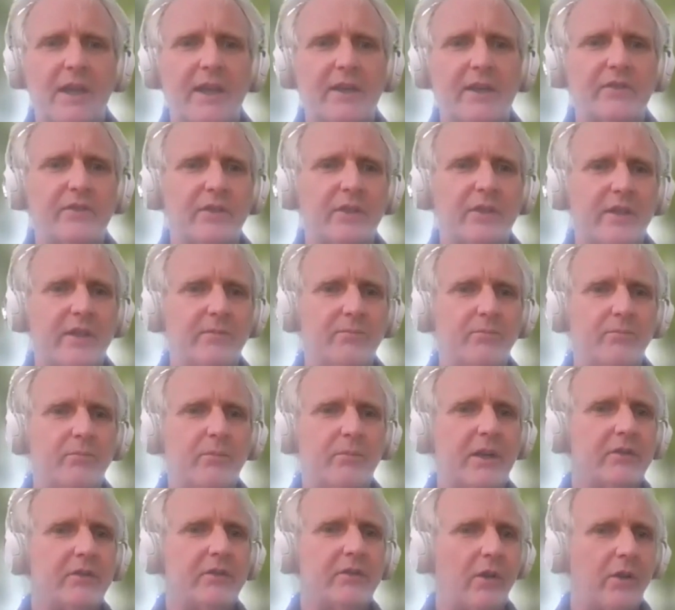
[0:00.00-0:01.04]
actually
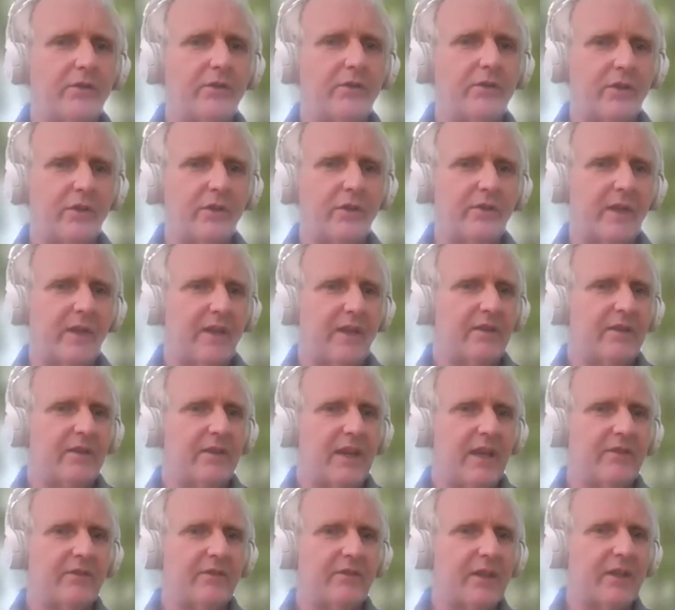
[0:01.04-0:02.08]
acknowledged it. They
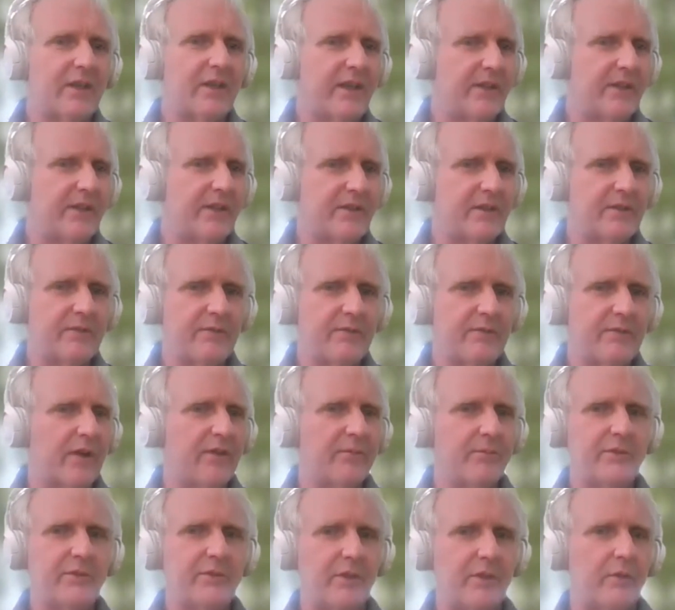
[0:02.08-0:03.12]
hadn't declared a ceasefire
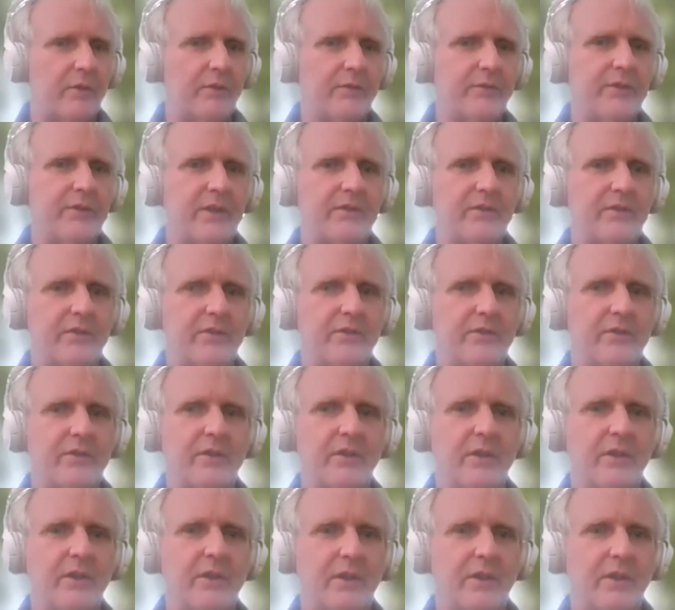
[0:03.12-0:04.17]
themselves. They
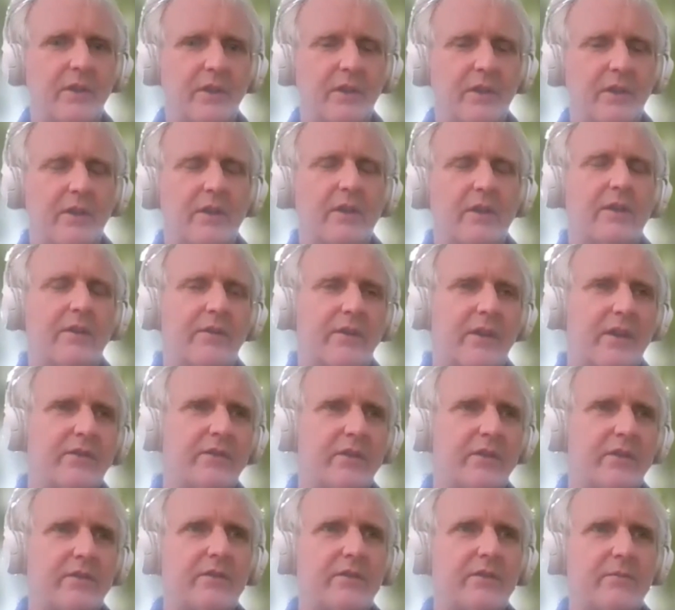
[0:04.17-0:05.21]

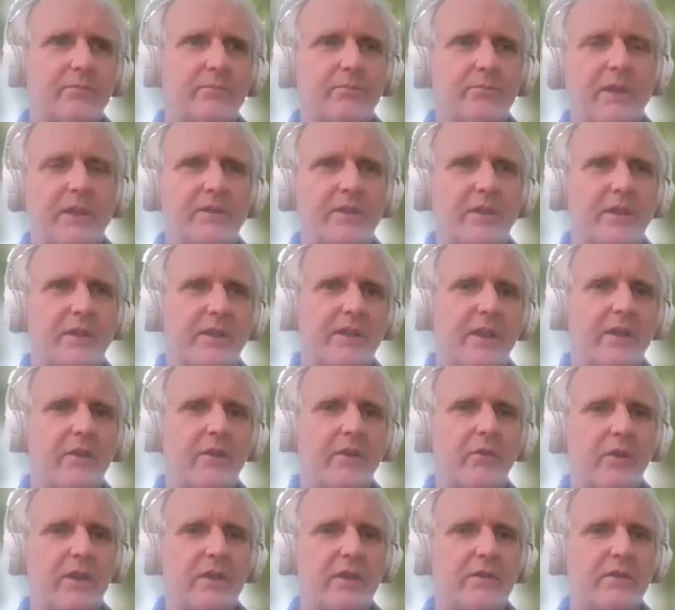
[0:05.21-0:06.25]
just basically
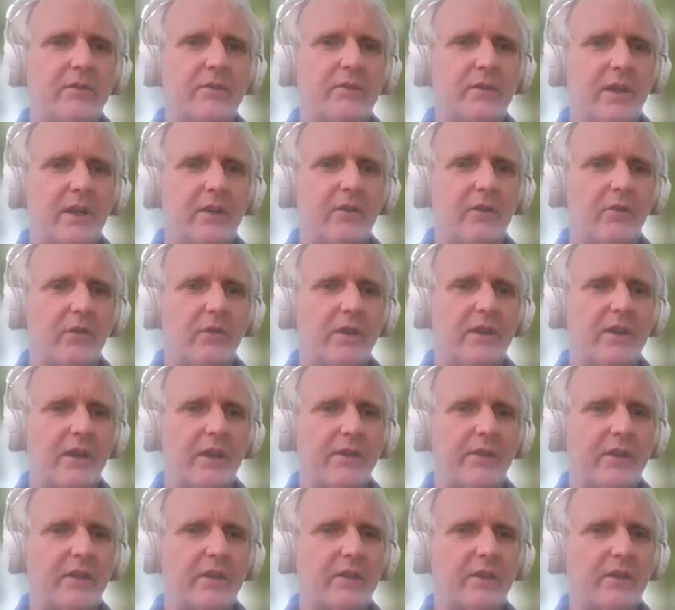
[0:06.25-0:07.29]
agreed,
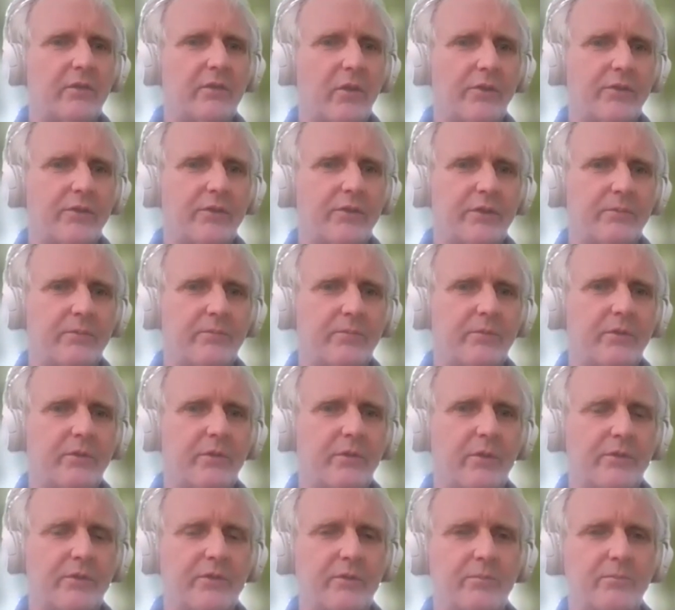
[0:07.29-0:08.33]
I think, not
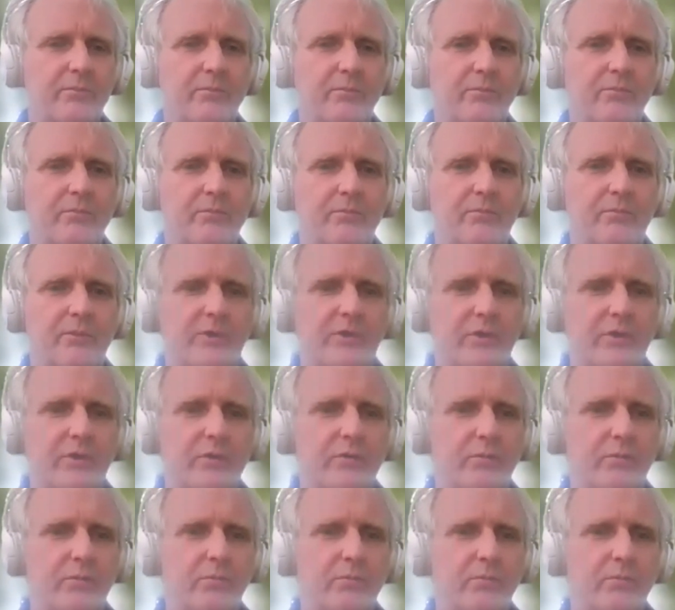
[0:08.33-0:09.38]
to
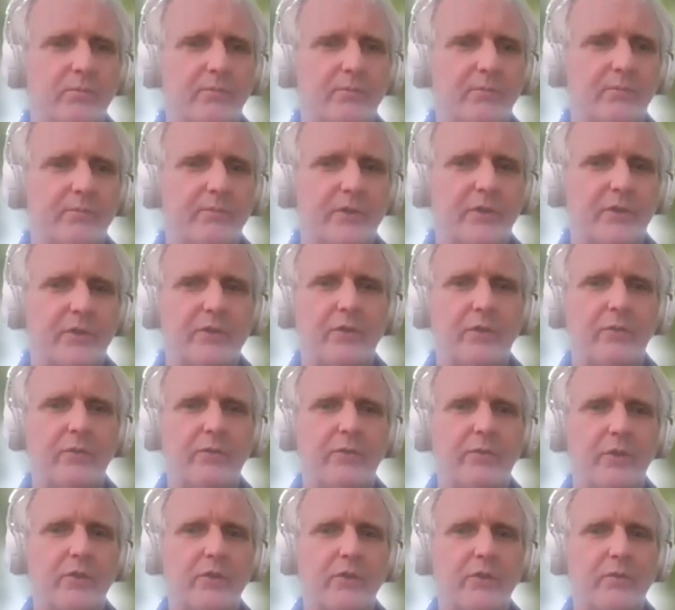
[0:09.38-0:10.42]
do
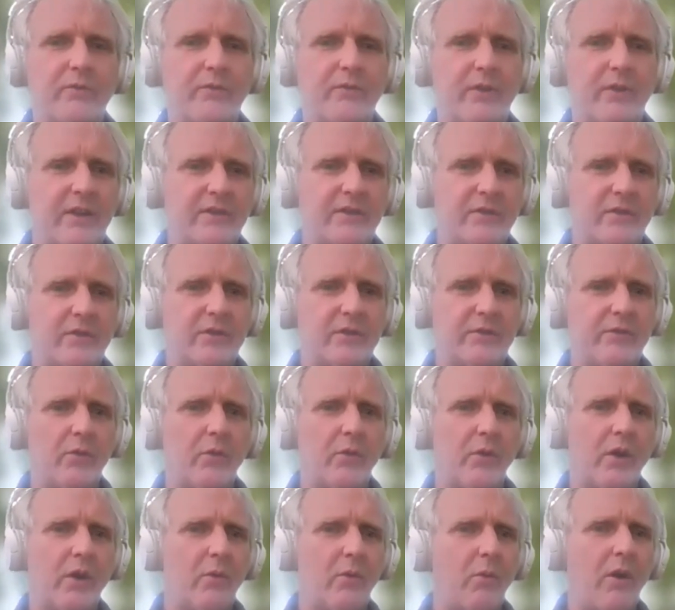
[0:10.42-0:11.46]
further invasions
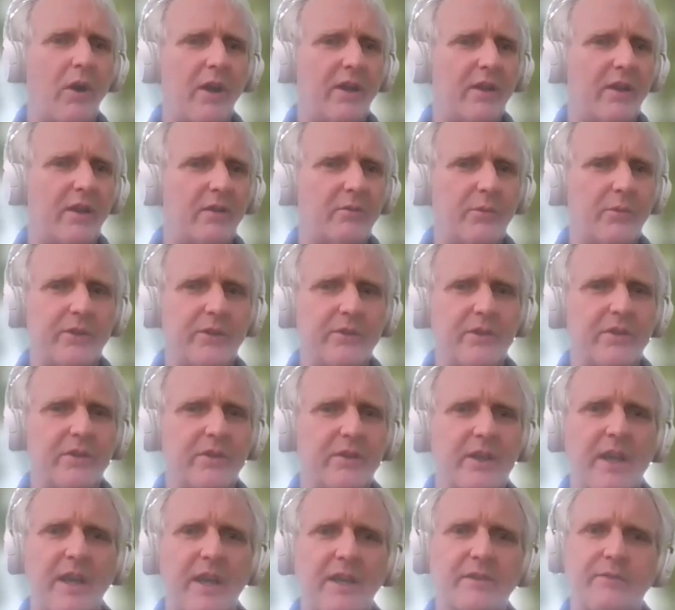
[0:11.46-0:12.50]
for a while, but it
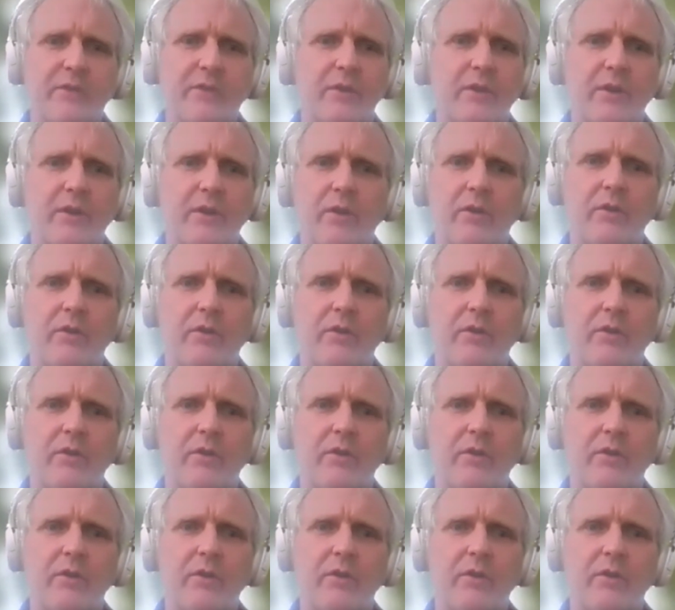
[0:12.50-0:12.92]
didn't last very